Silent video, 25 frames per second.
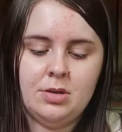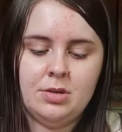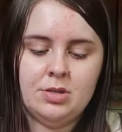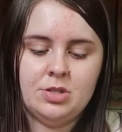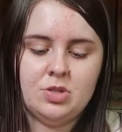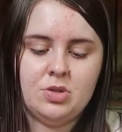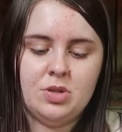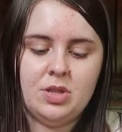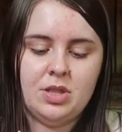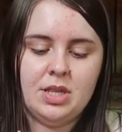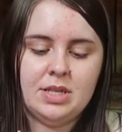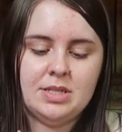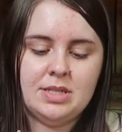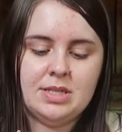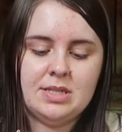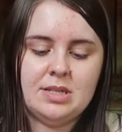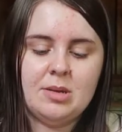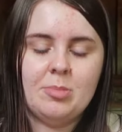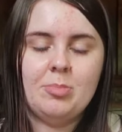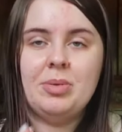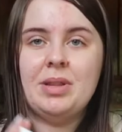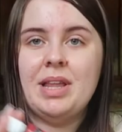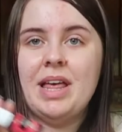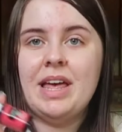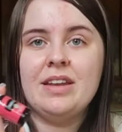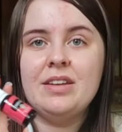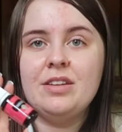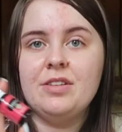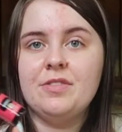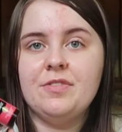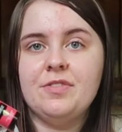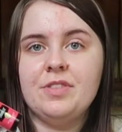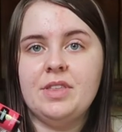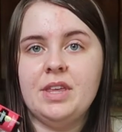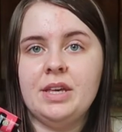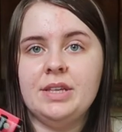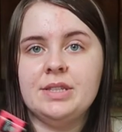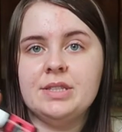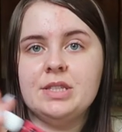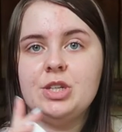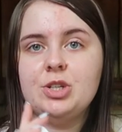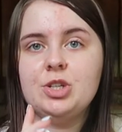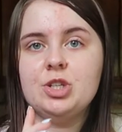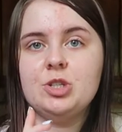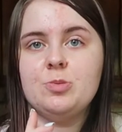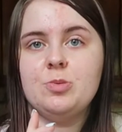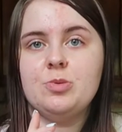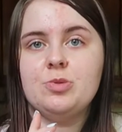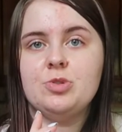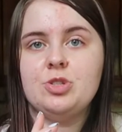So this is a blend of things that you're
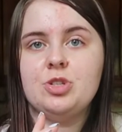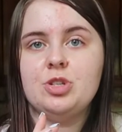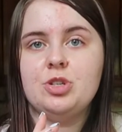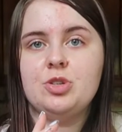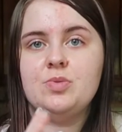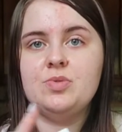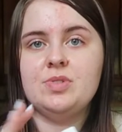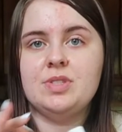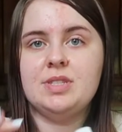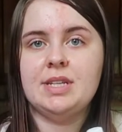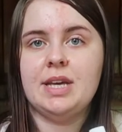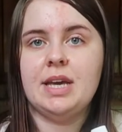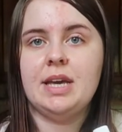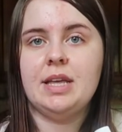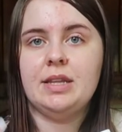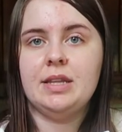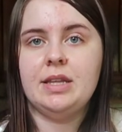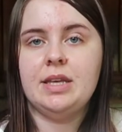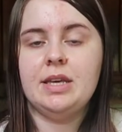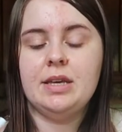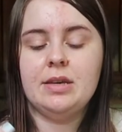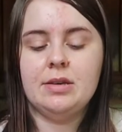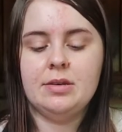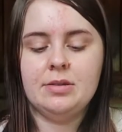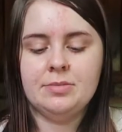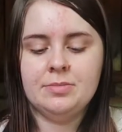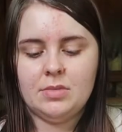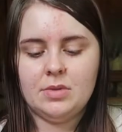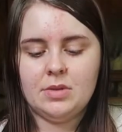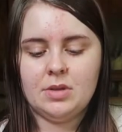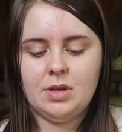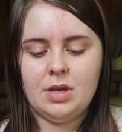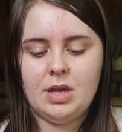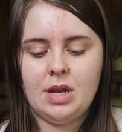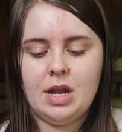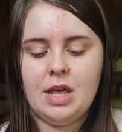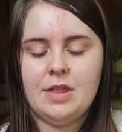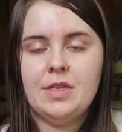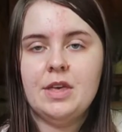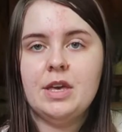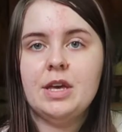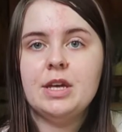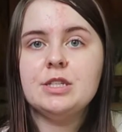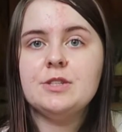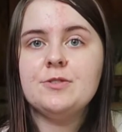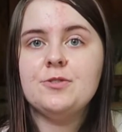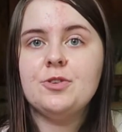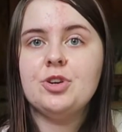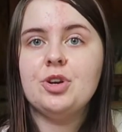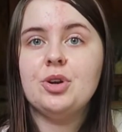supposed to use daily. And I think
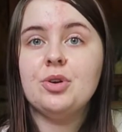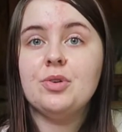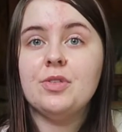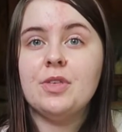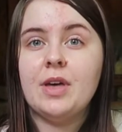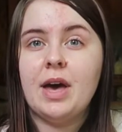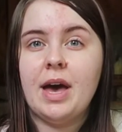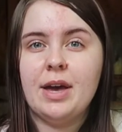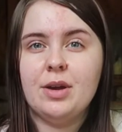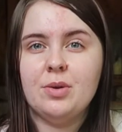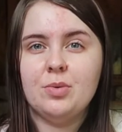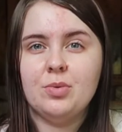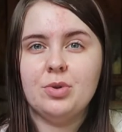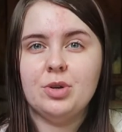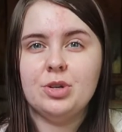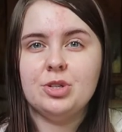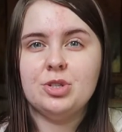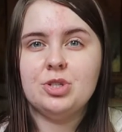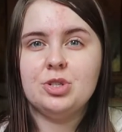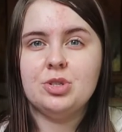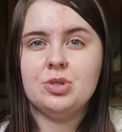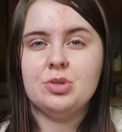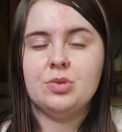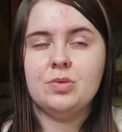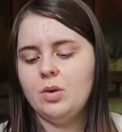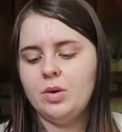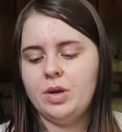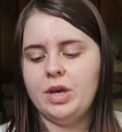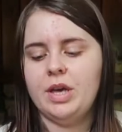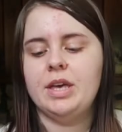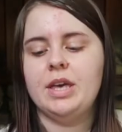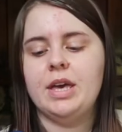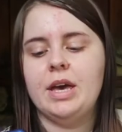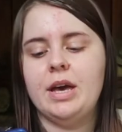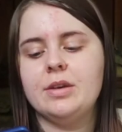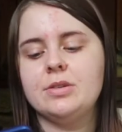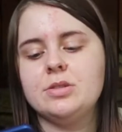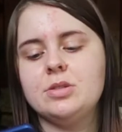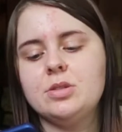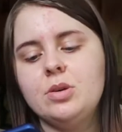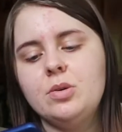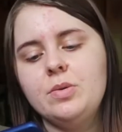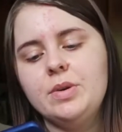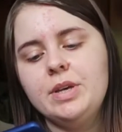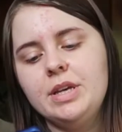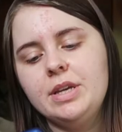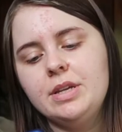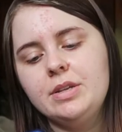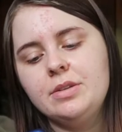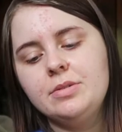it's for your thyroid too. Okay, yeah, so
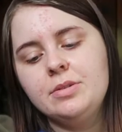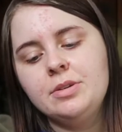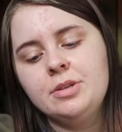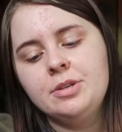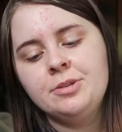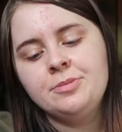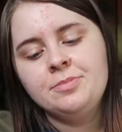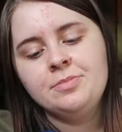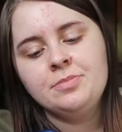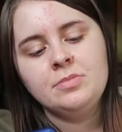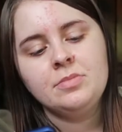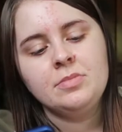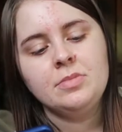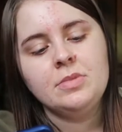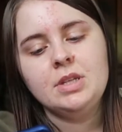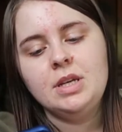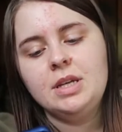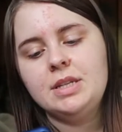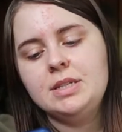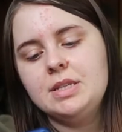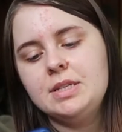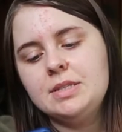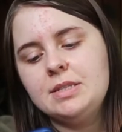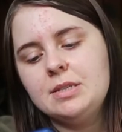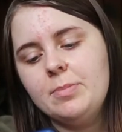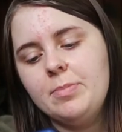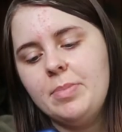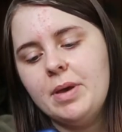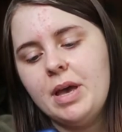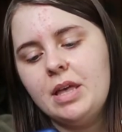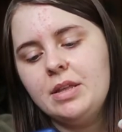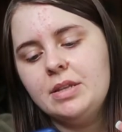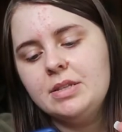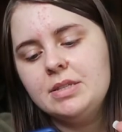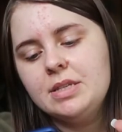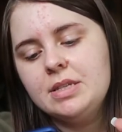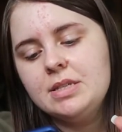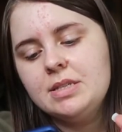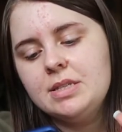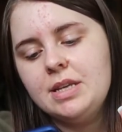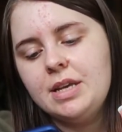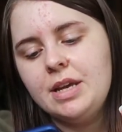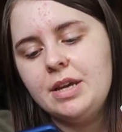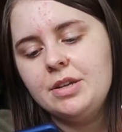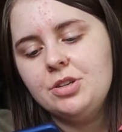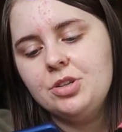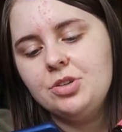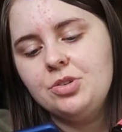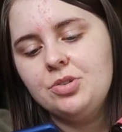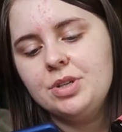it says it balances the
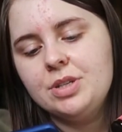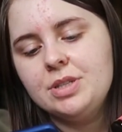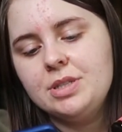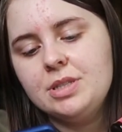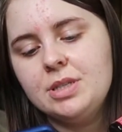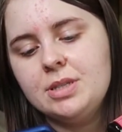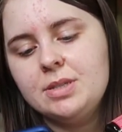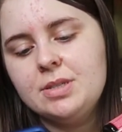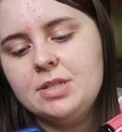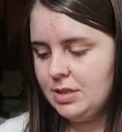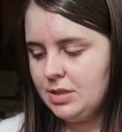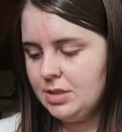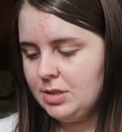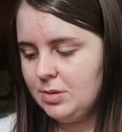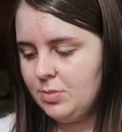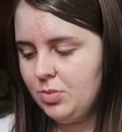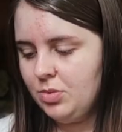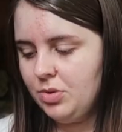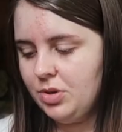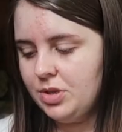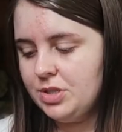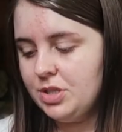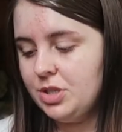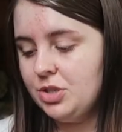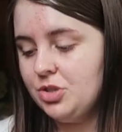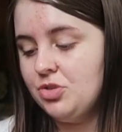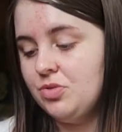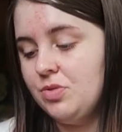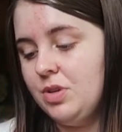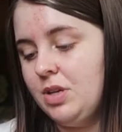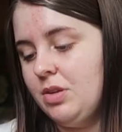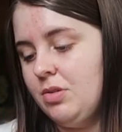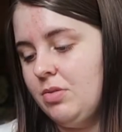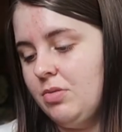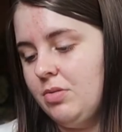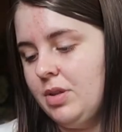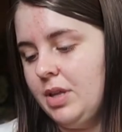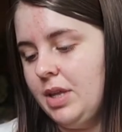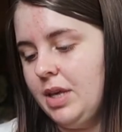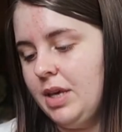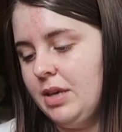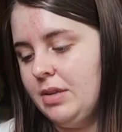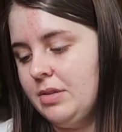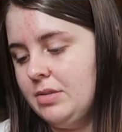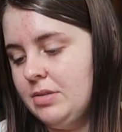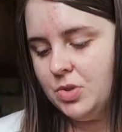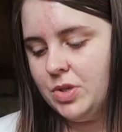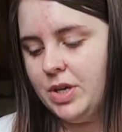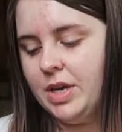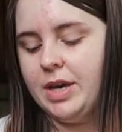endocrine system and supports adrenal
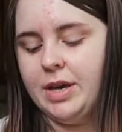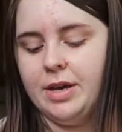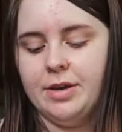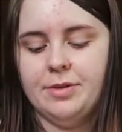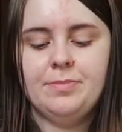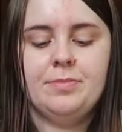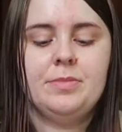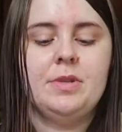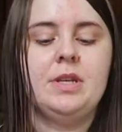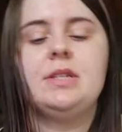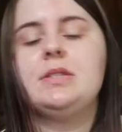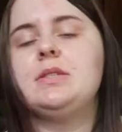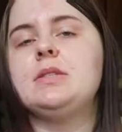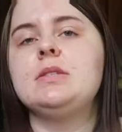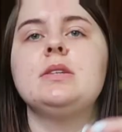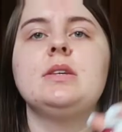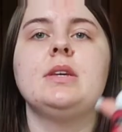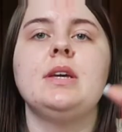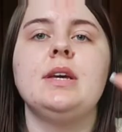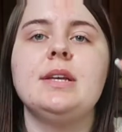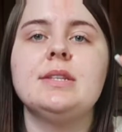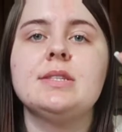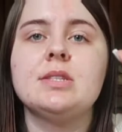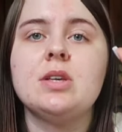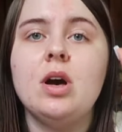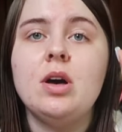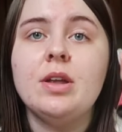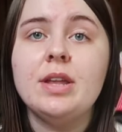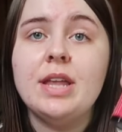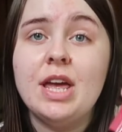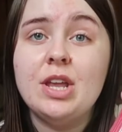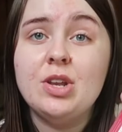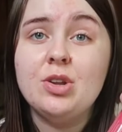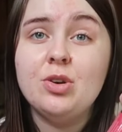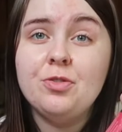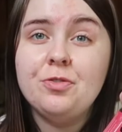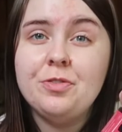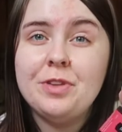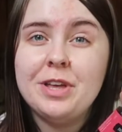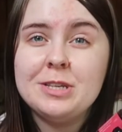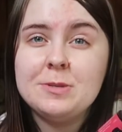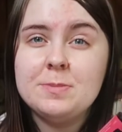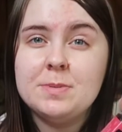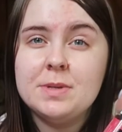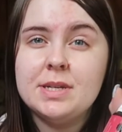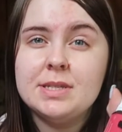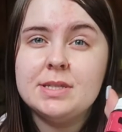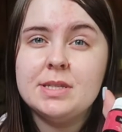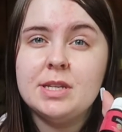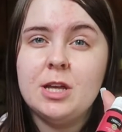glands. So yeah, it's called EndoFlex
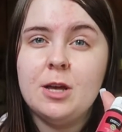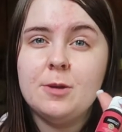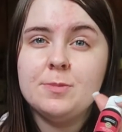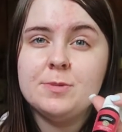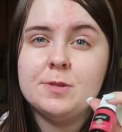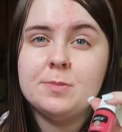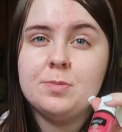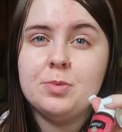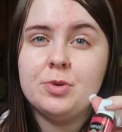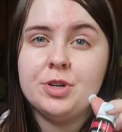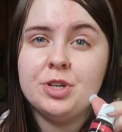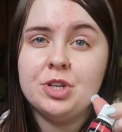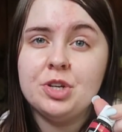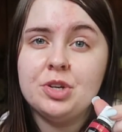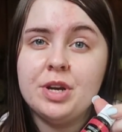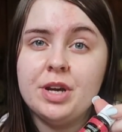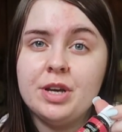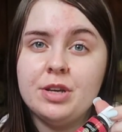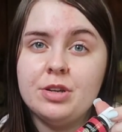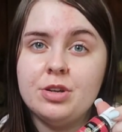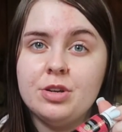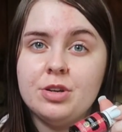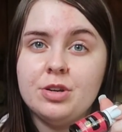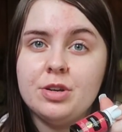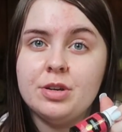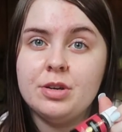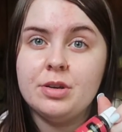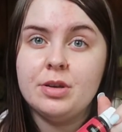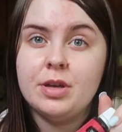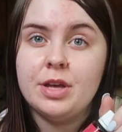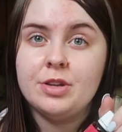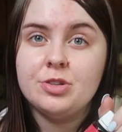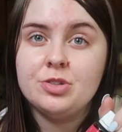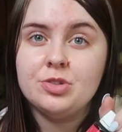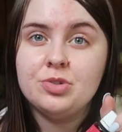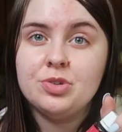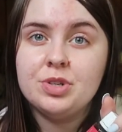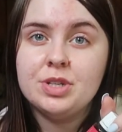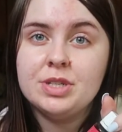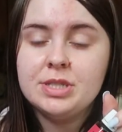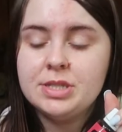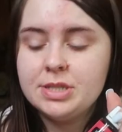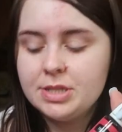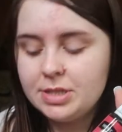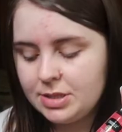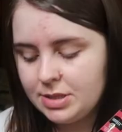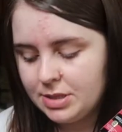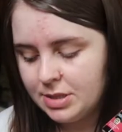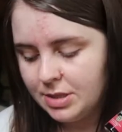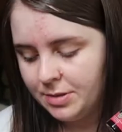because it helps support your endocrine
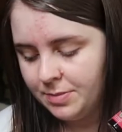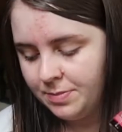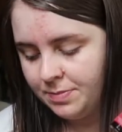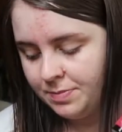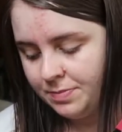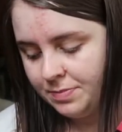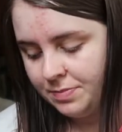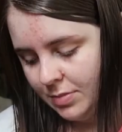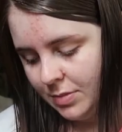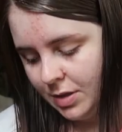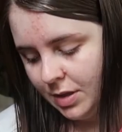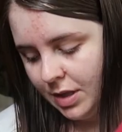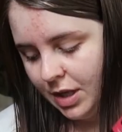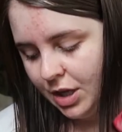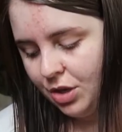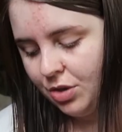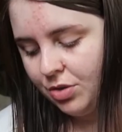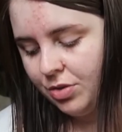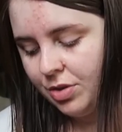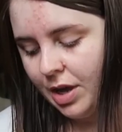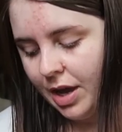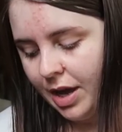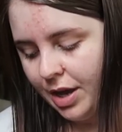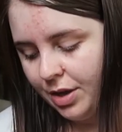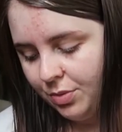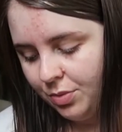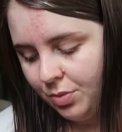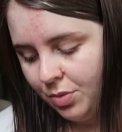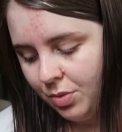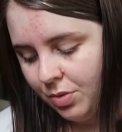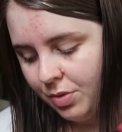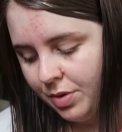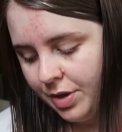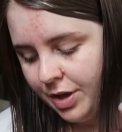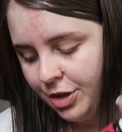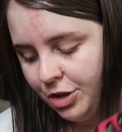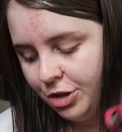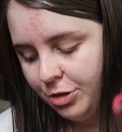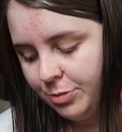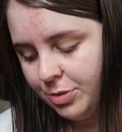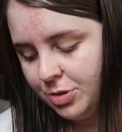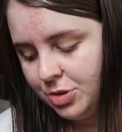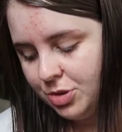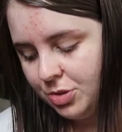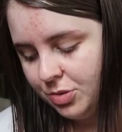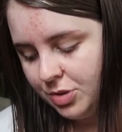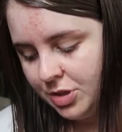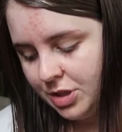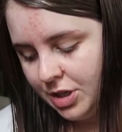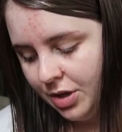system, like your thyroid, your
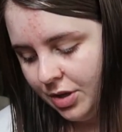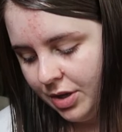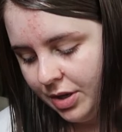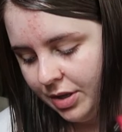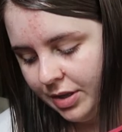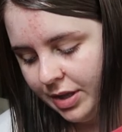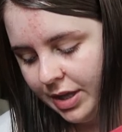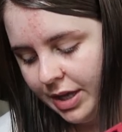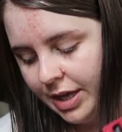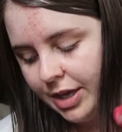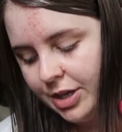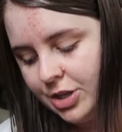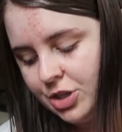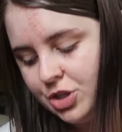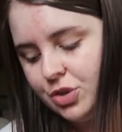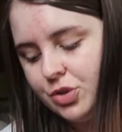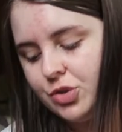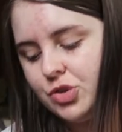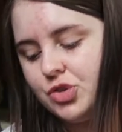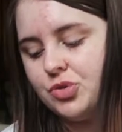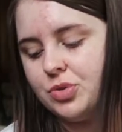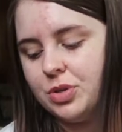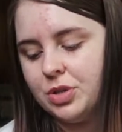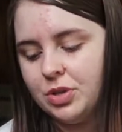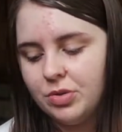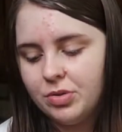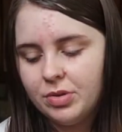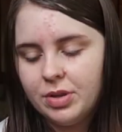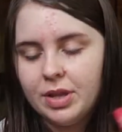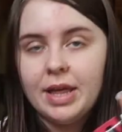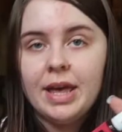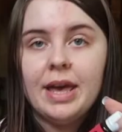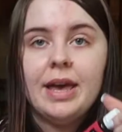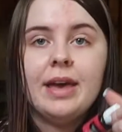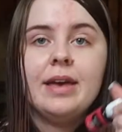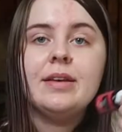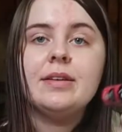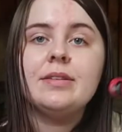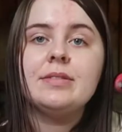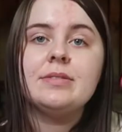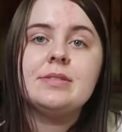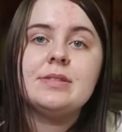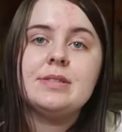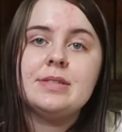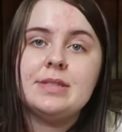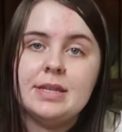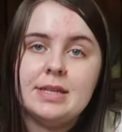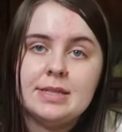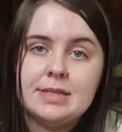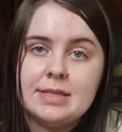pituitary glands, your adrenal
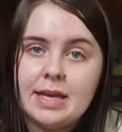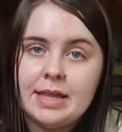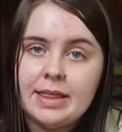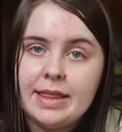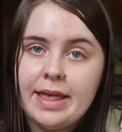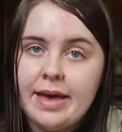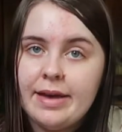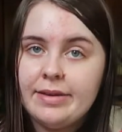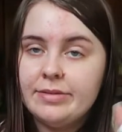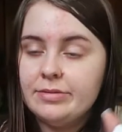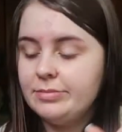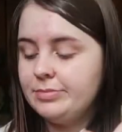glands, things like that.